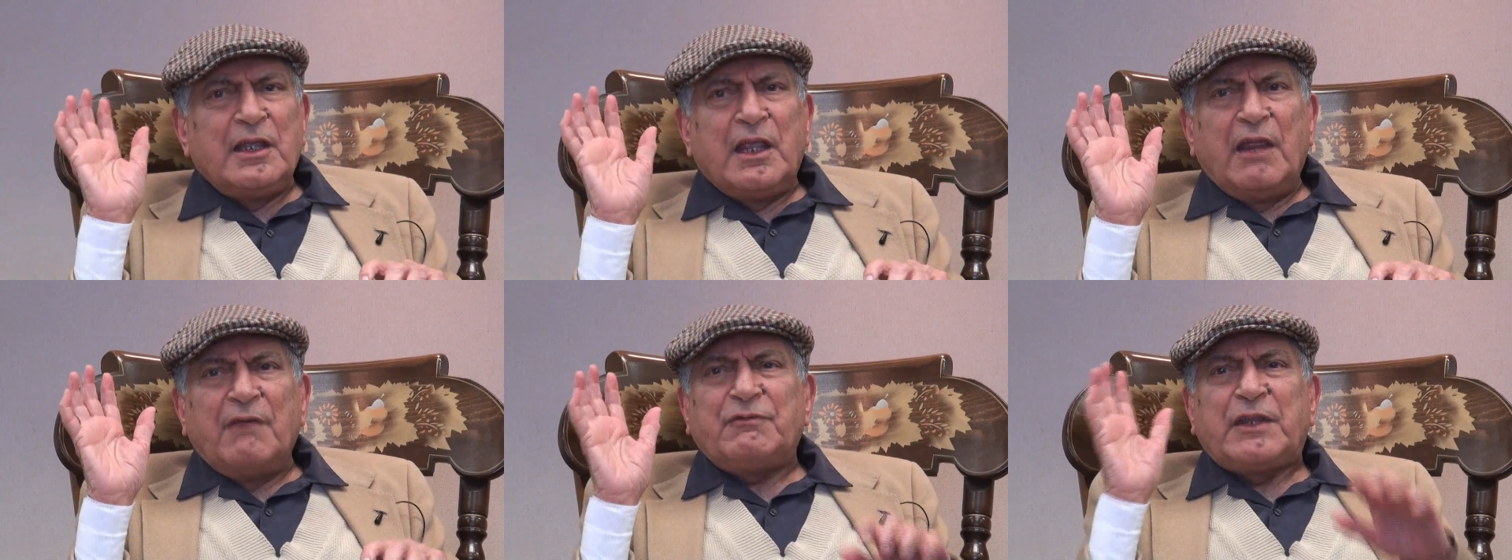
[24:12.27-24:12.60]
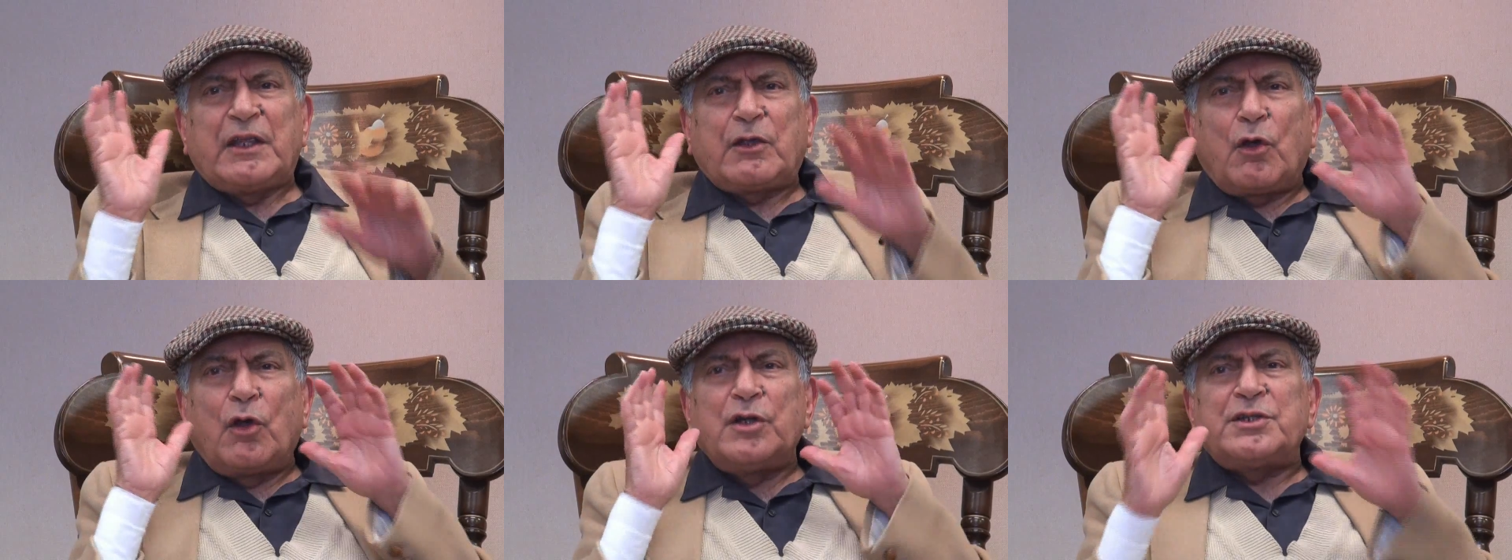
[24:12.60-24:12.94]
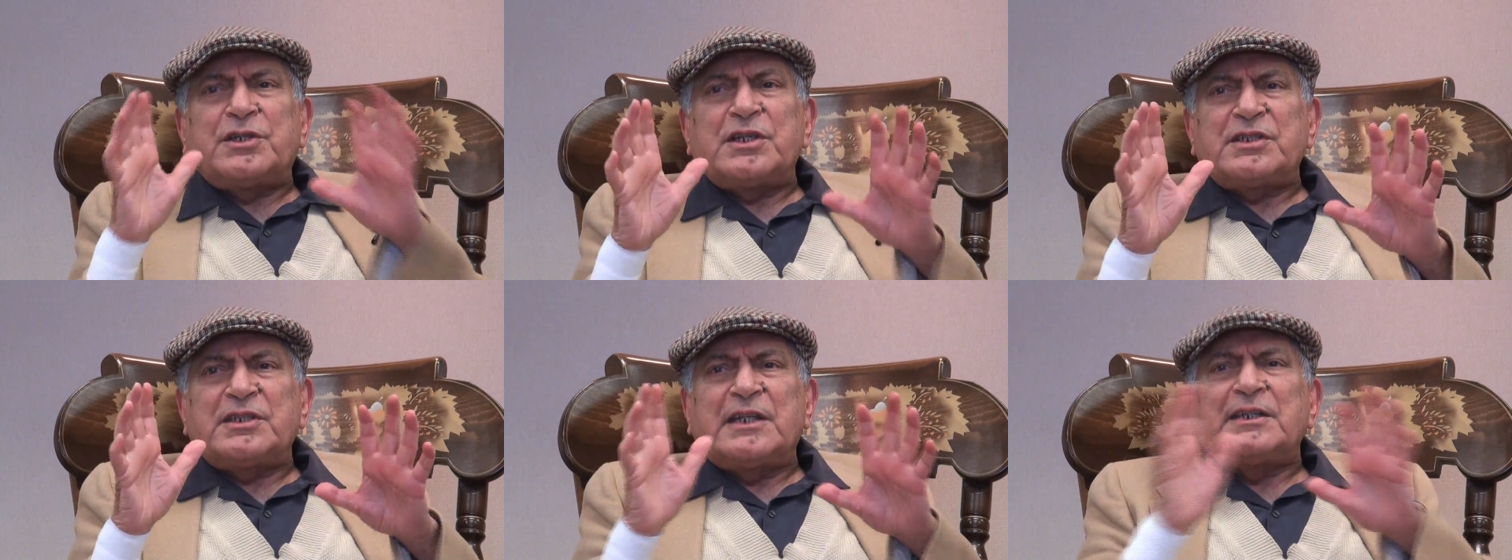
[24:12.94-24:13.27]
If the
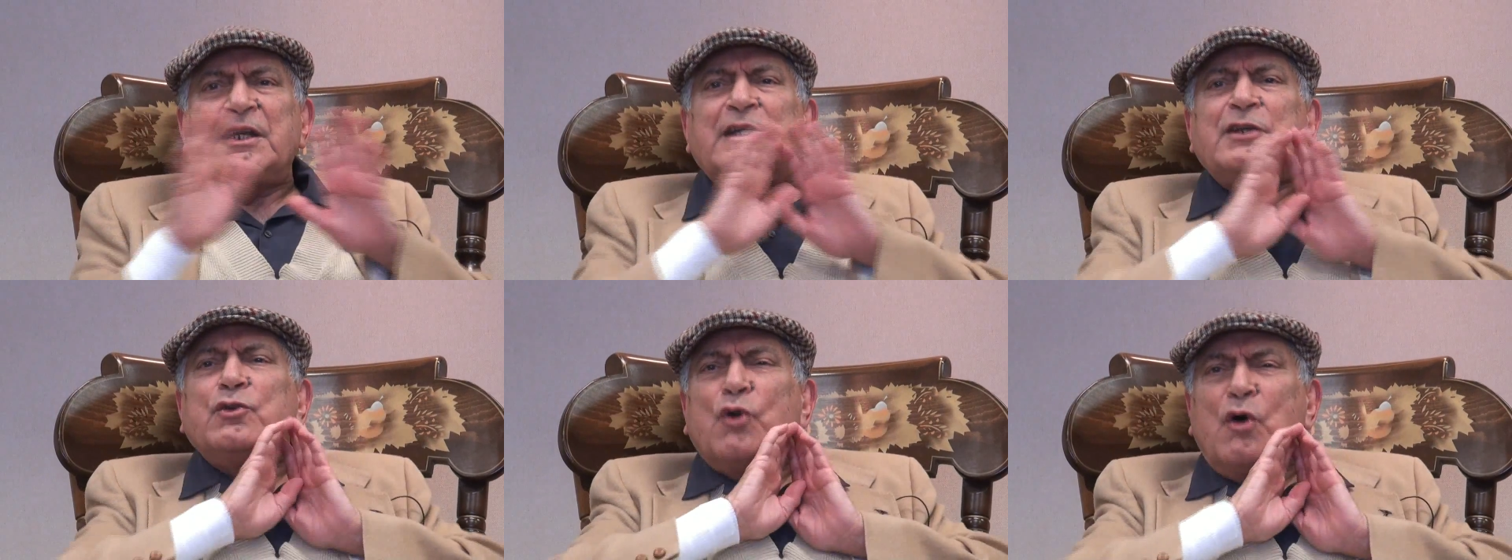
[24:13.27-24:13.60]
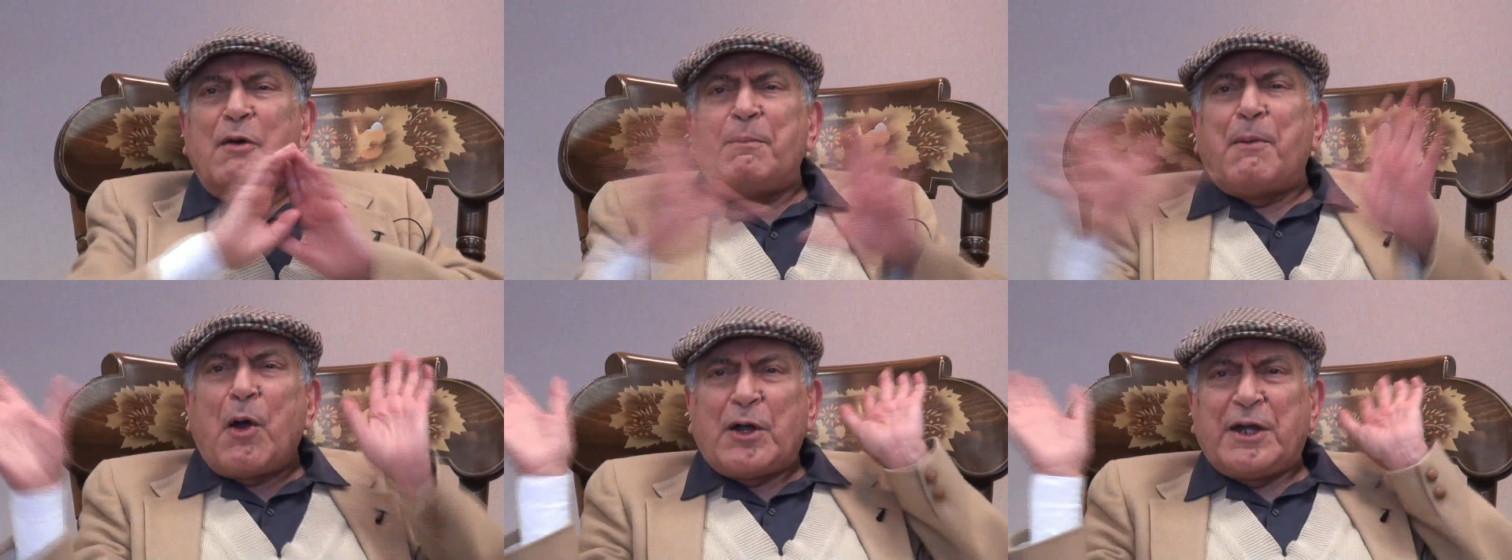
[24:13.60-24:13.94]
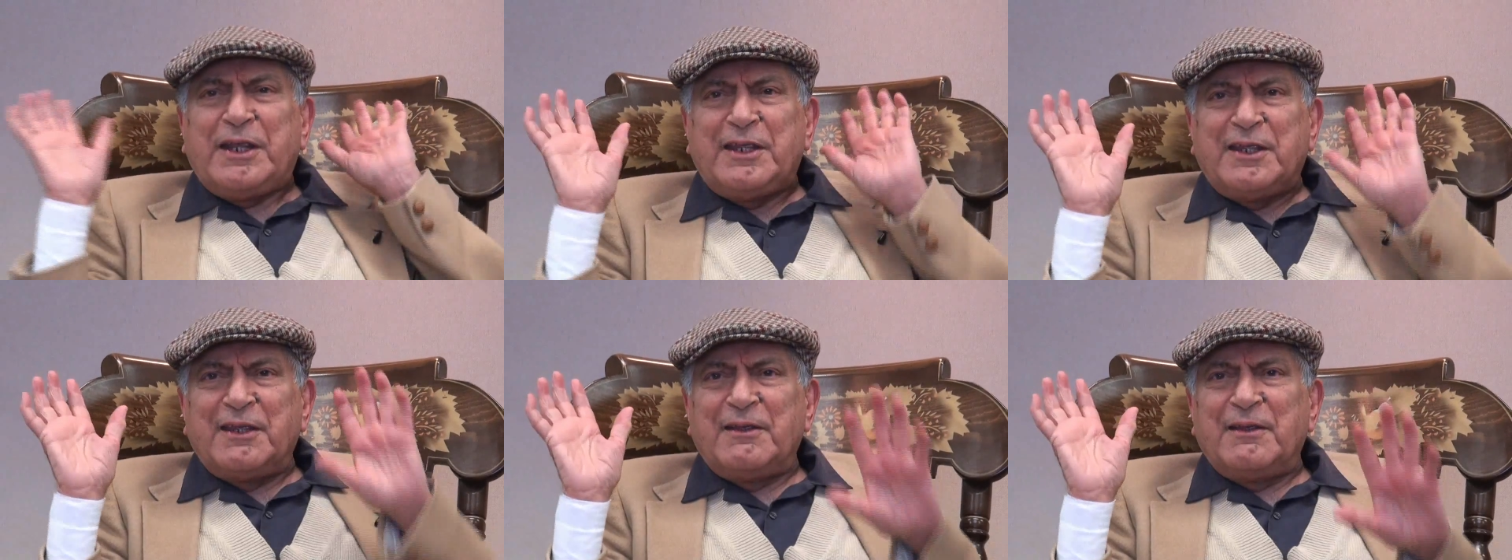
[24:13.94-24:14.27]
consciousness had no
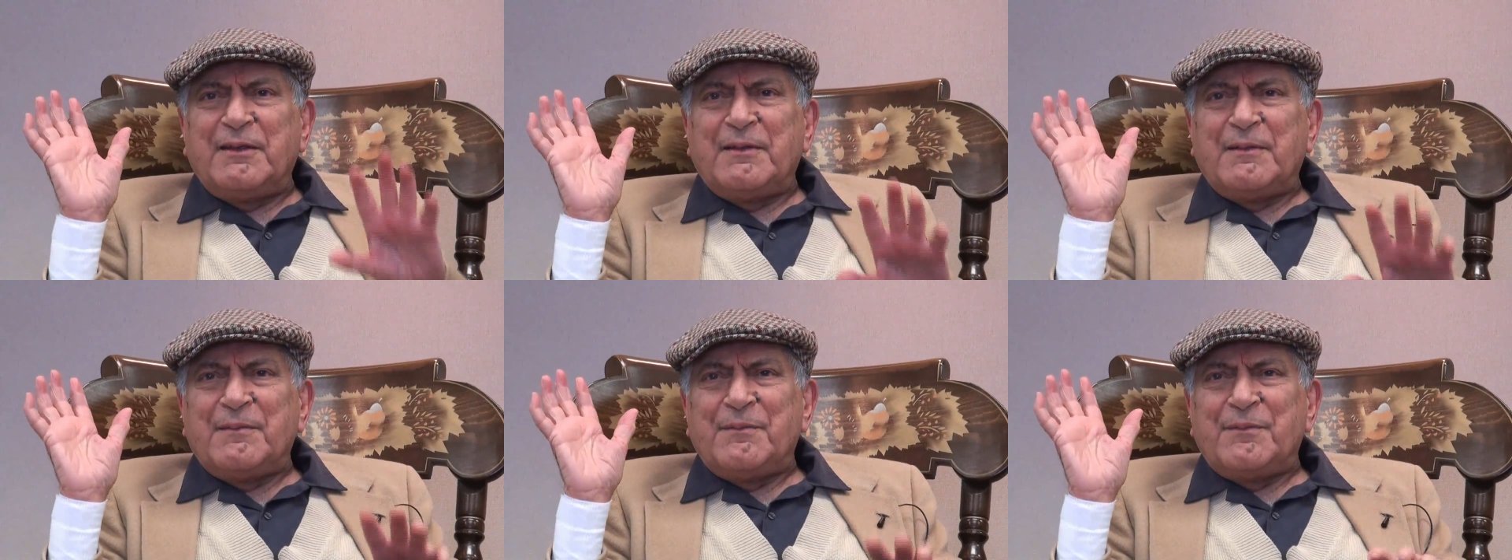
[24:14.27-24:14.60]
body,